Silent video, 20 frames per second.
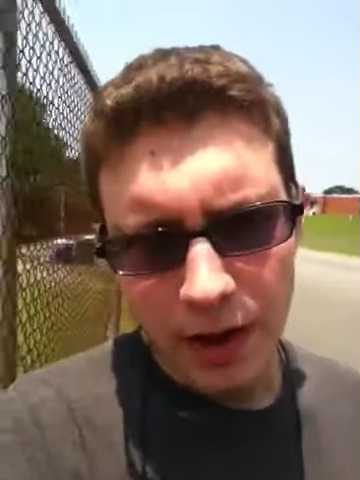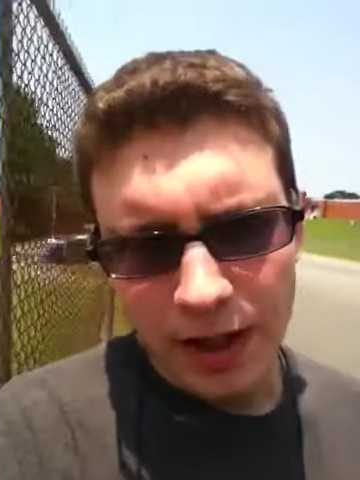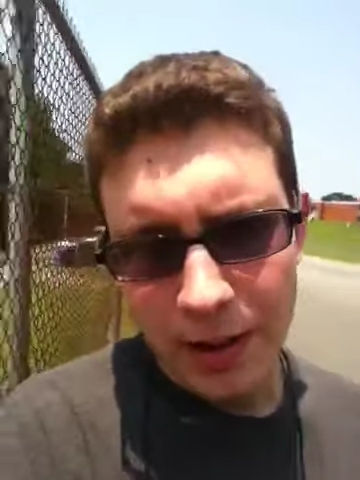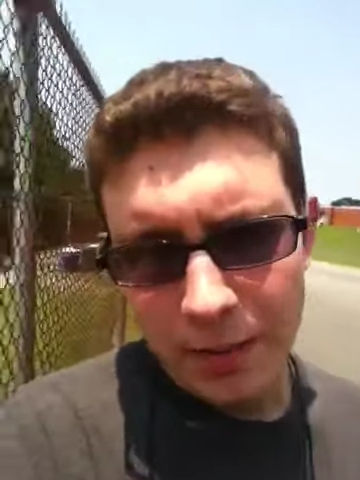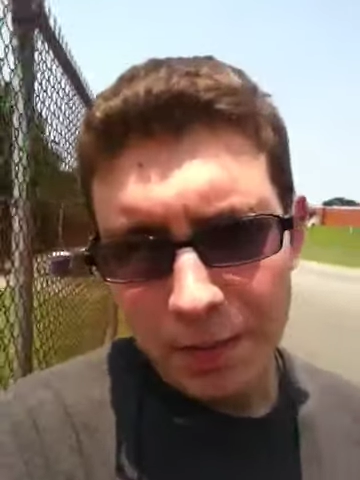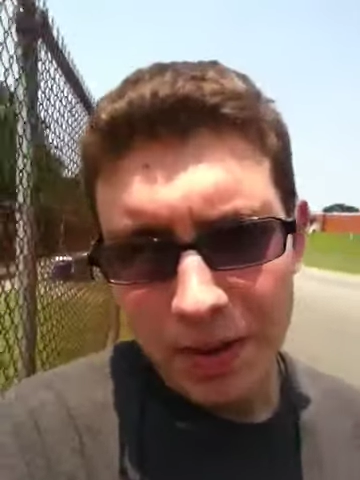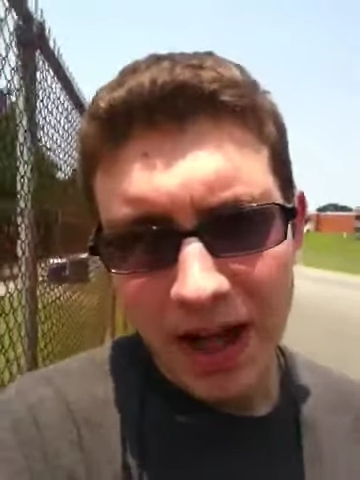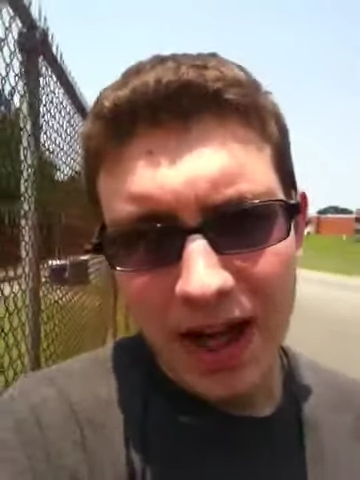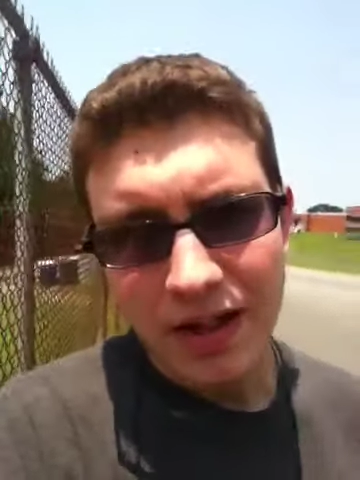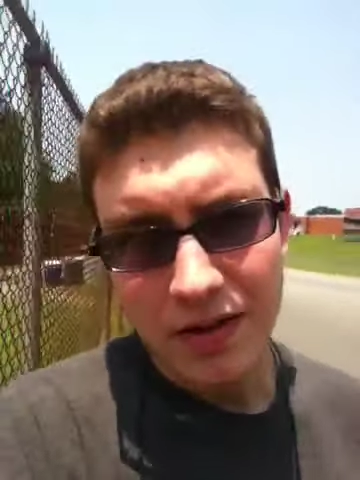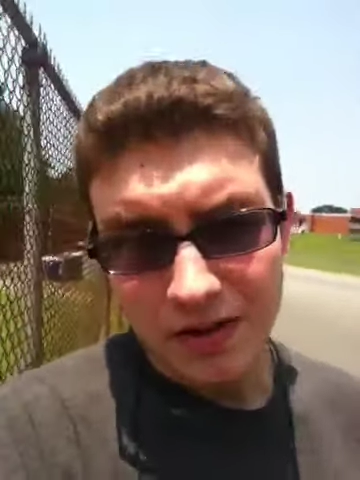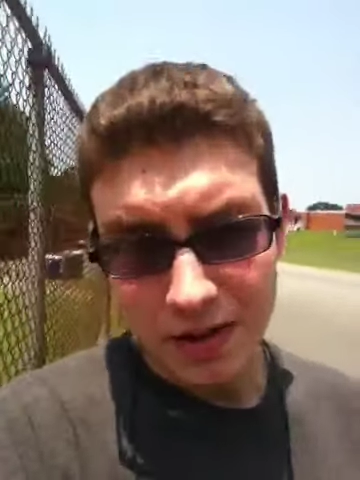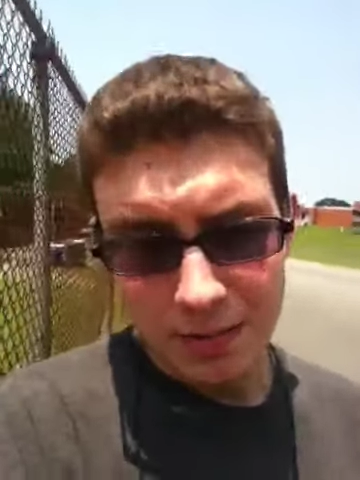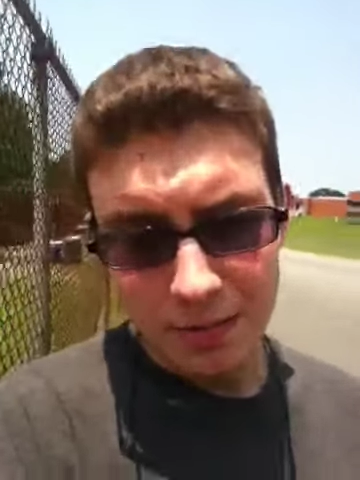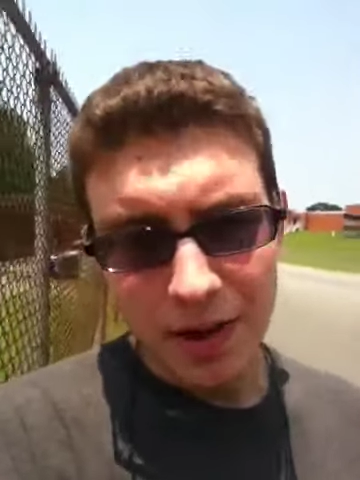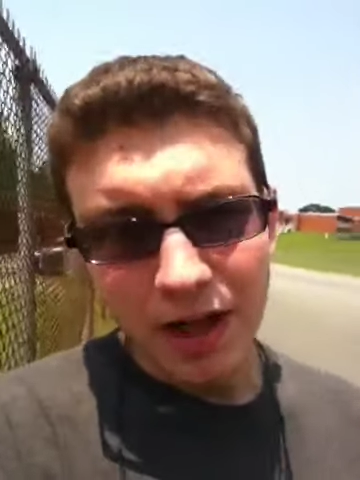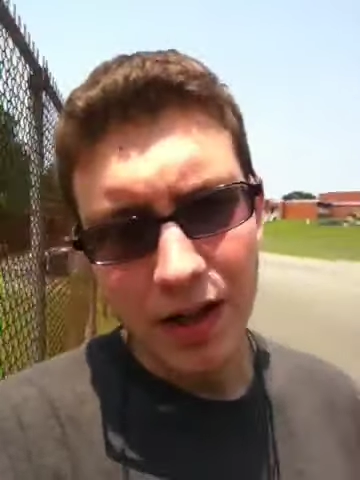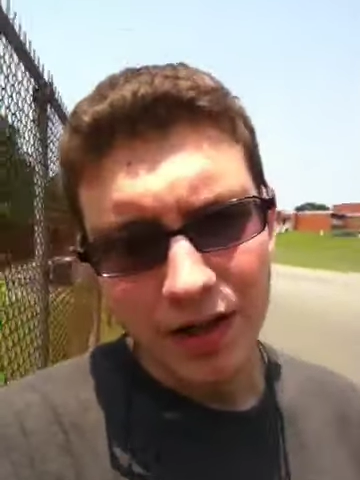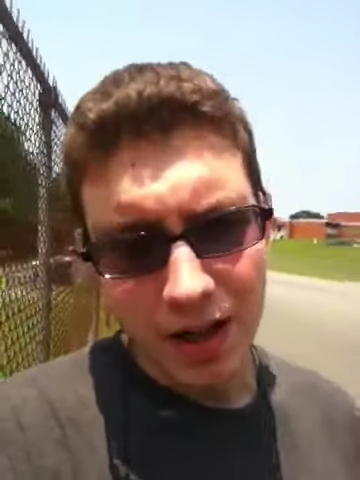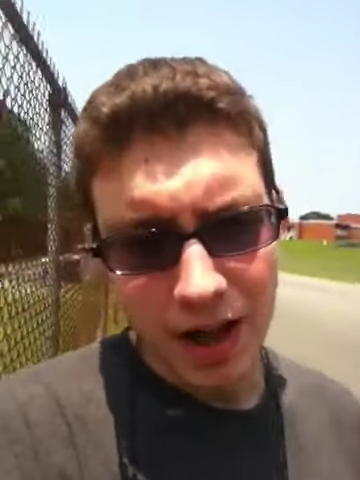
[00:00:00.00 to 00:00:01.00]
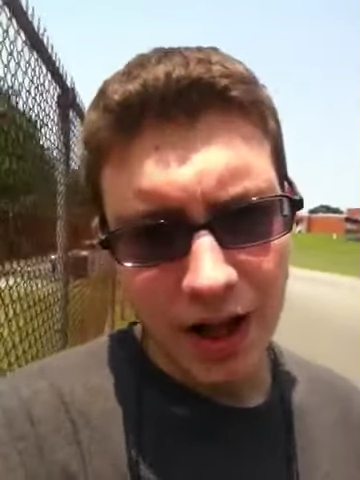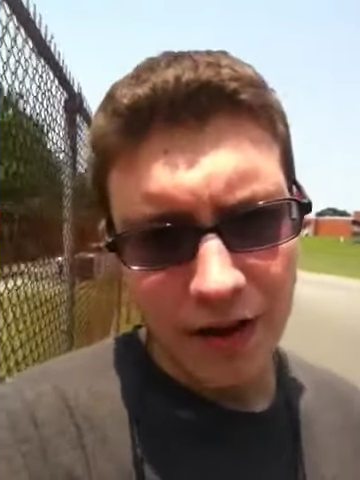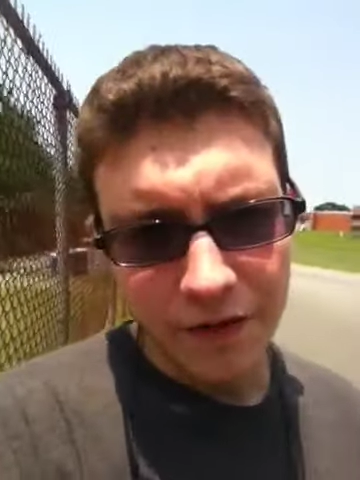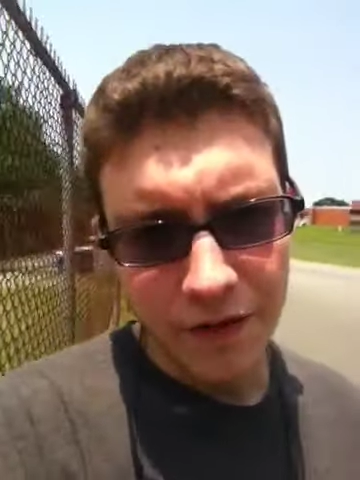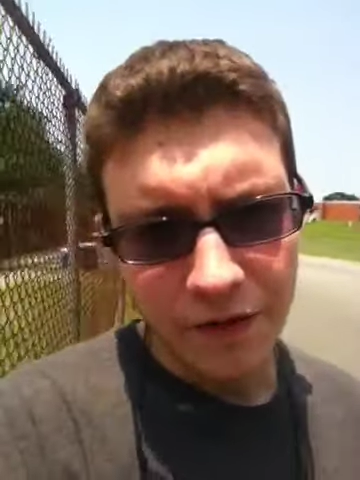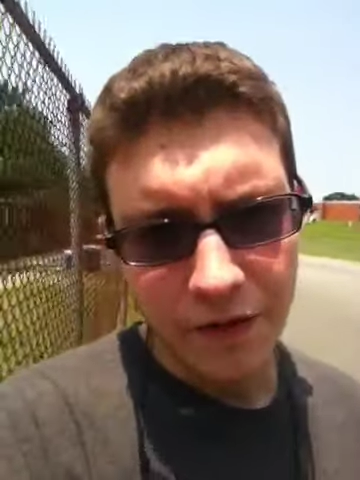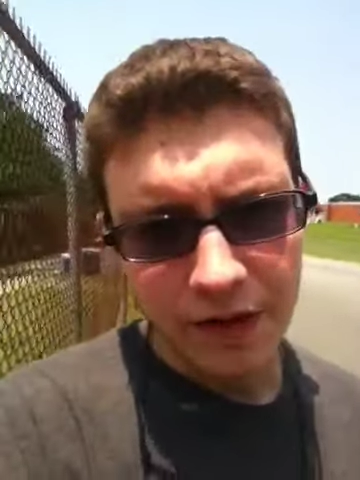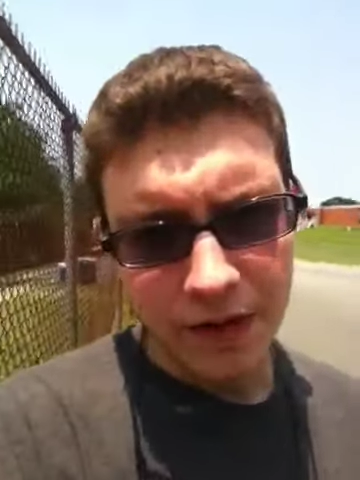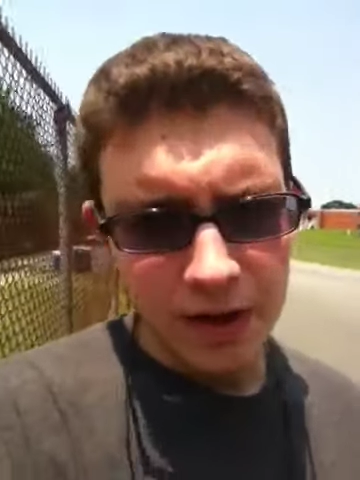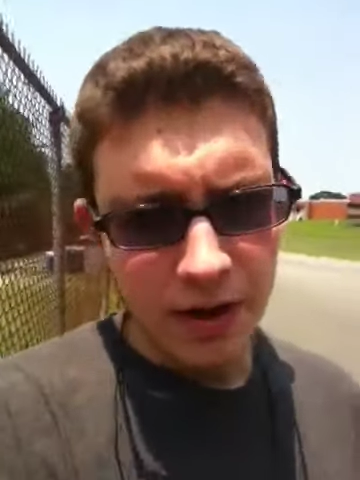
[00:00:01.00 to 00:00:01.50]
impacting my
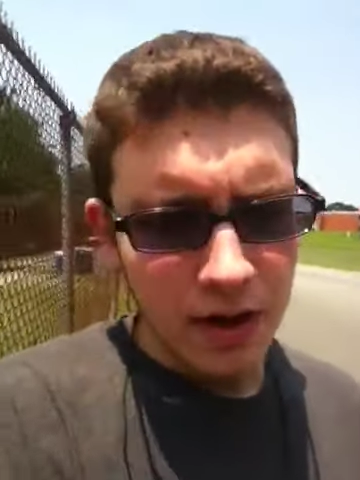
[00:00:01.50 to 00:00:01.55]
life